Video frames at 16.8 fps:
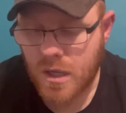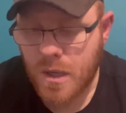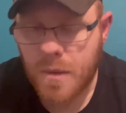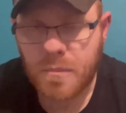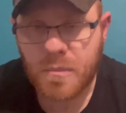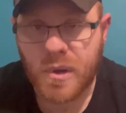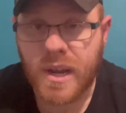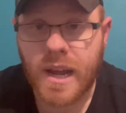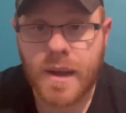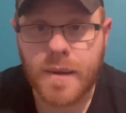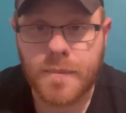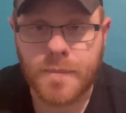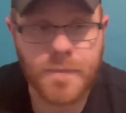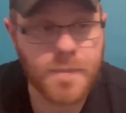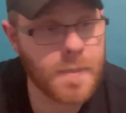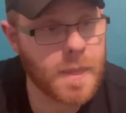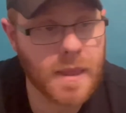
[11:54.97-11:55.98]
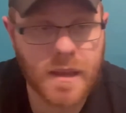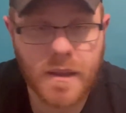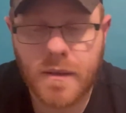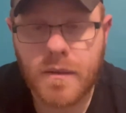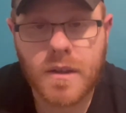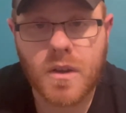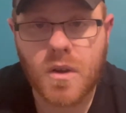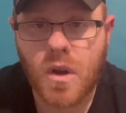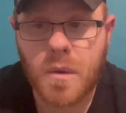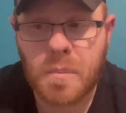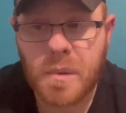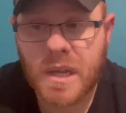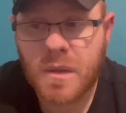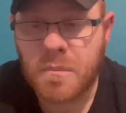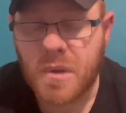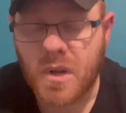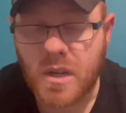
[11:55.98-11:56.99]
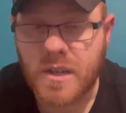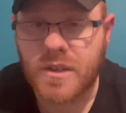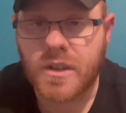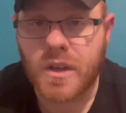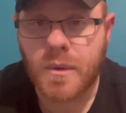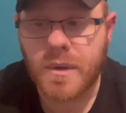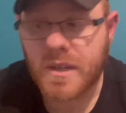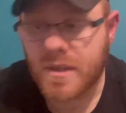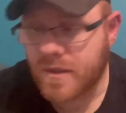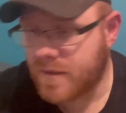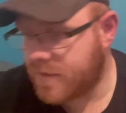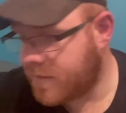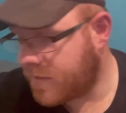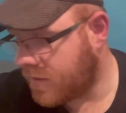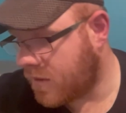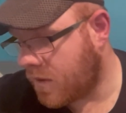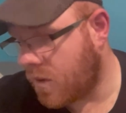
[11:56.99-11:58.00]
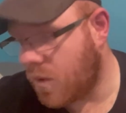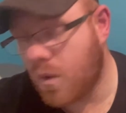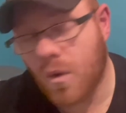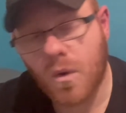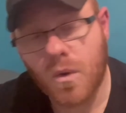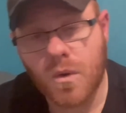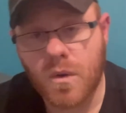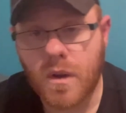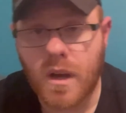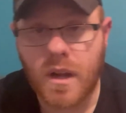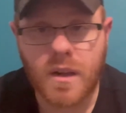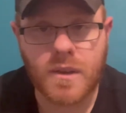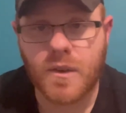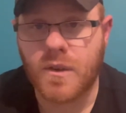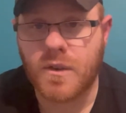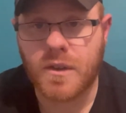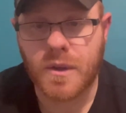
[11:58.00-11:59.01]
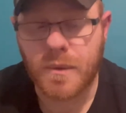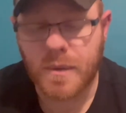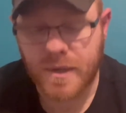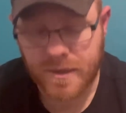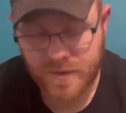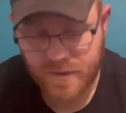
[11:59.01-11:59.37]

But yeah, you got to bite the bullet and do it or I'll not do it.